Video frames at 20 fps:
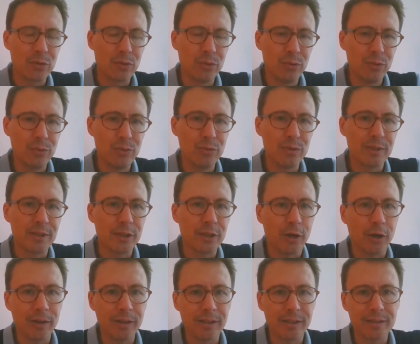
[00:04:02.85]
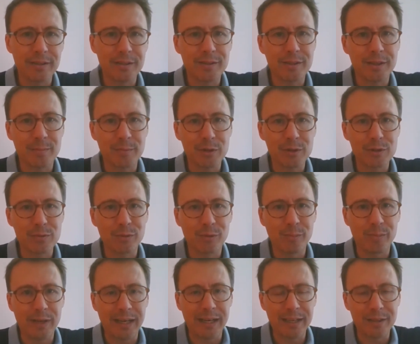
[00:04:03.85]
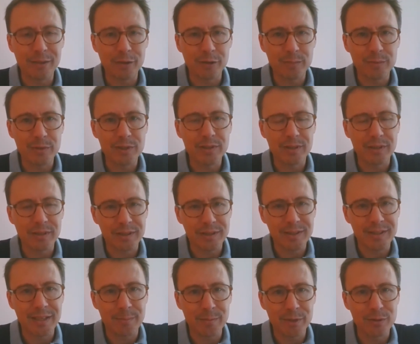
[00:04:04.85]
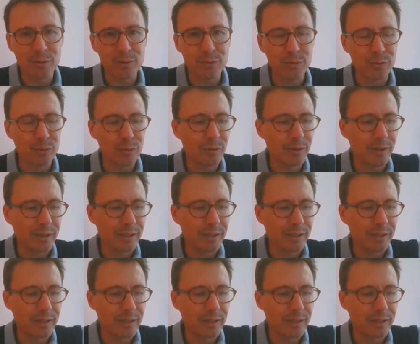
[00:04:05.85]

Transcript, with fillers: to calling the summer school Black Europe's uh, summer school.